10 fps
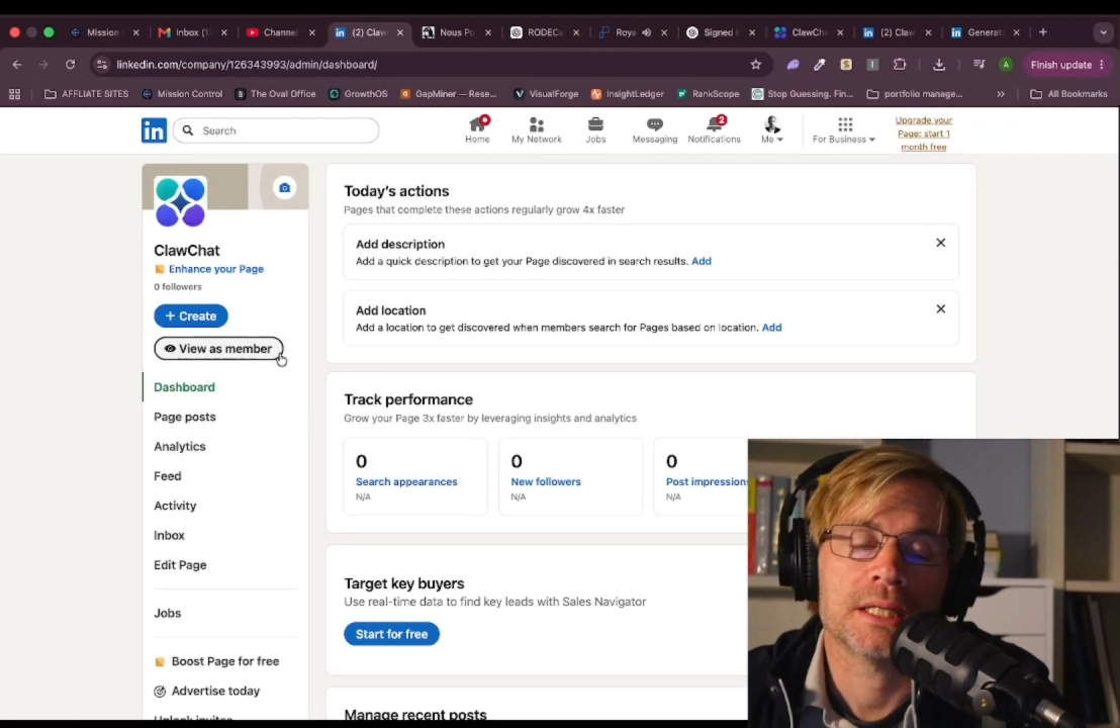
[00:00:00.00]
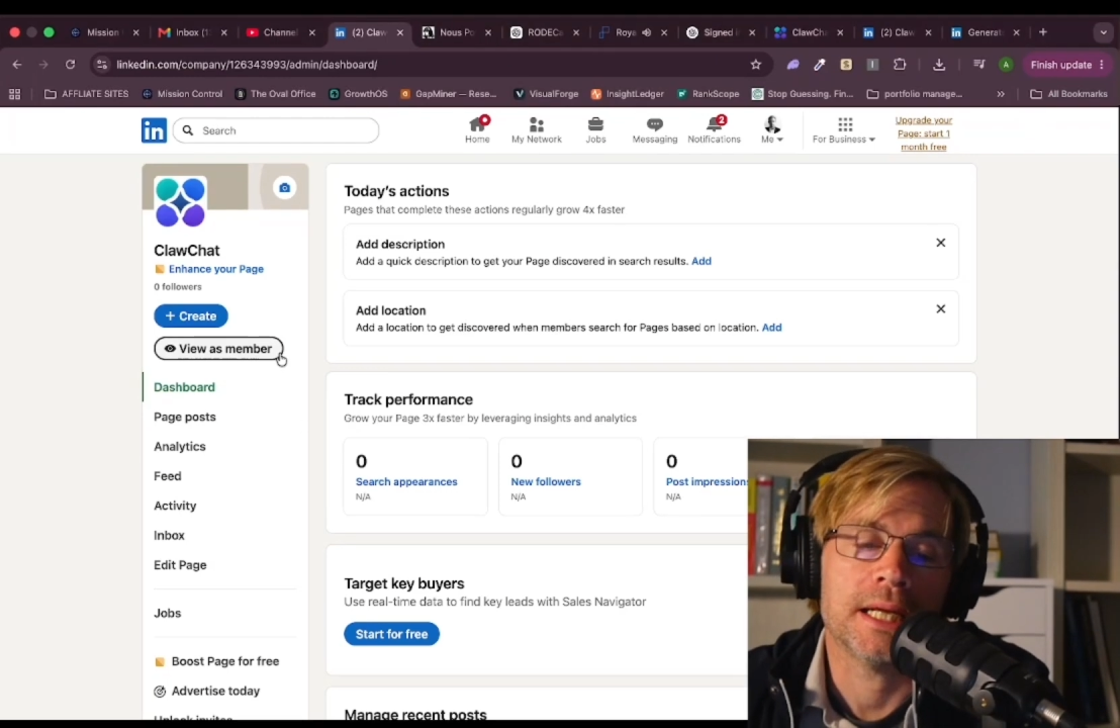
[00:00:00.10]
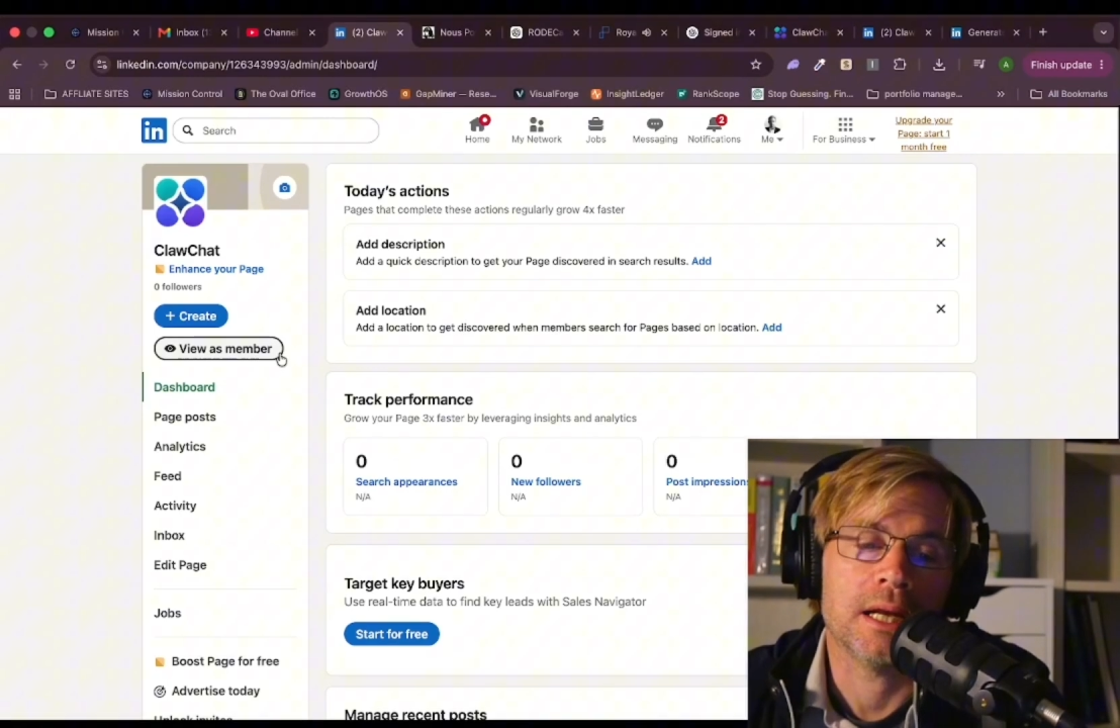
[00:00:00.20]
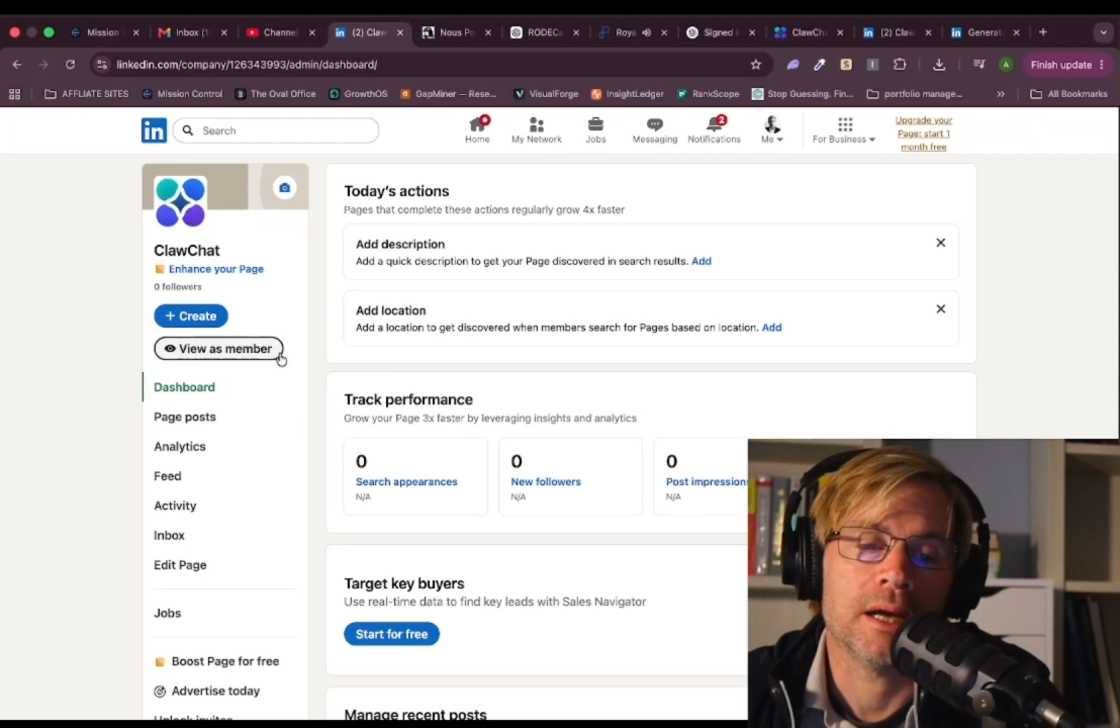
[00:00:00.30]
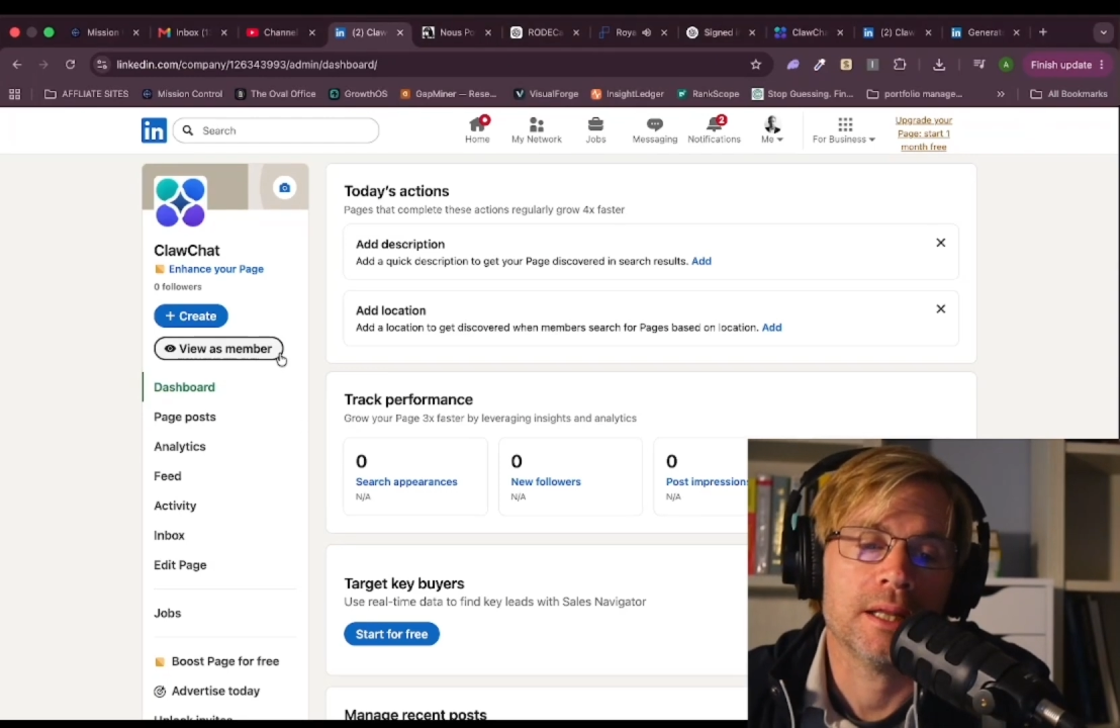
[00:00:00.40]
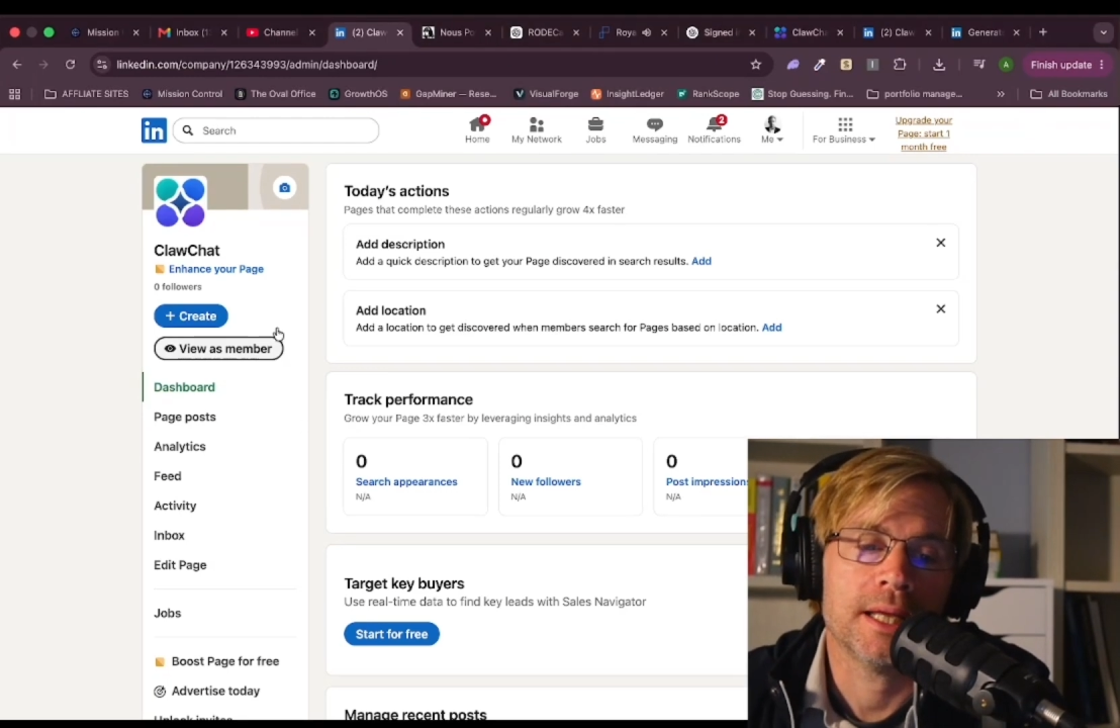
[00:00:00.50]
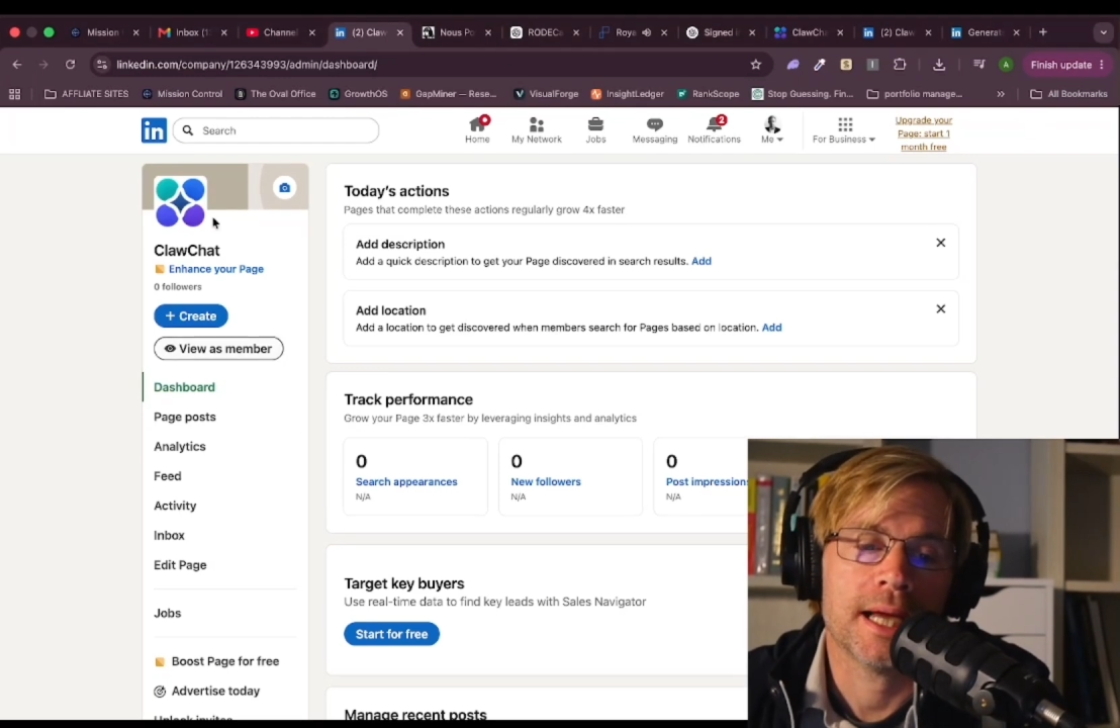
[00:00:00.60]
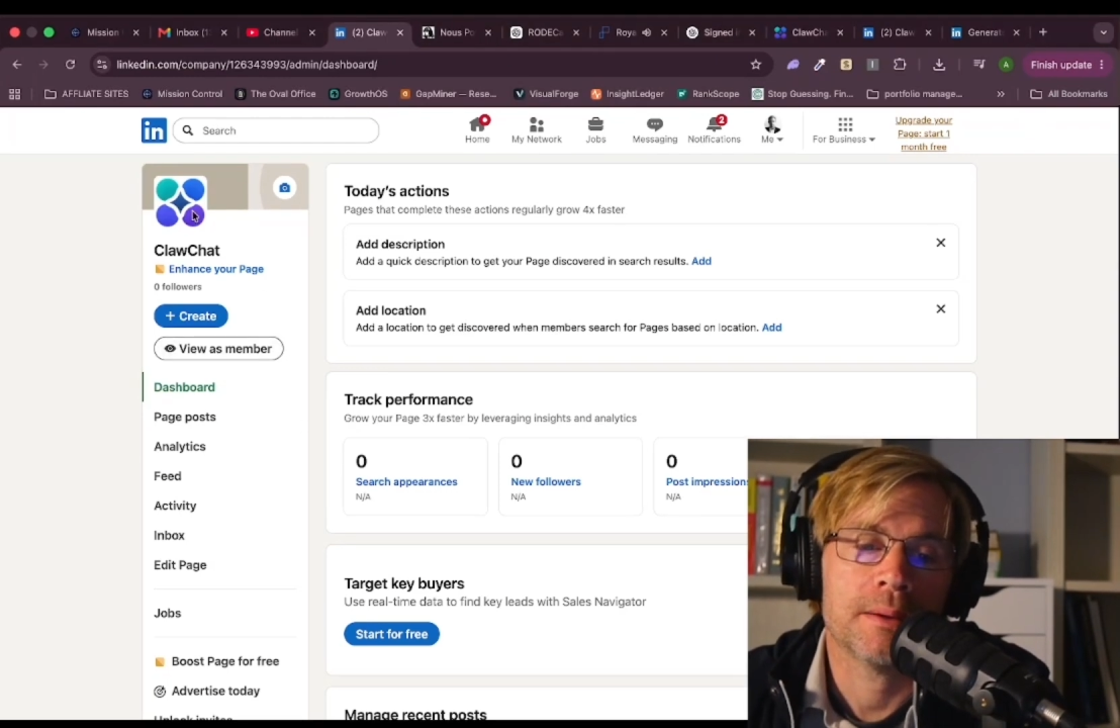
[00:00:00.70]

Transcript: like the app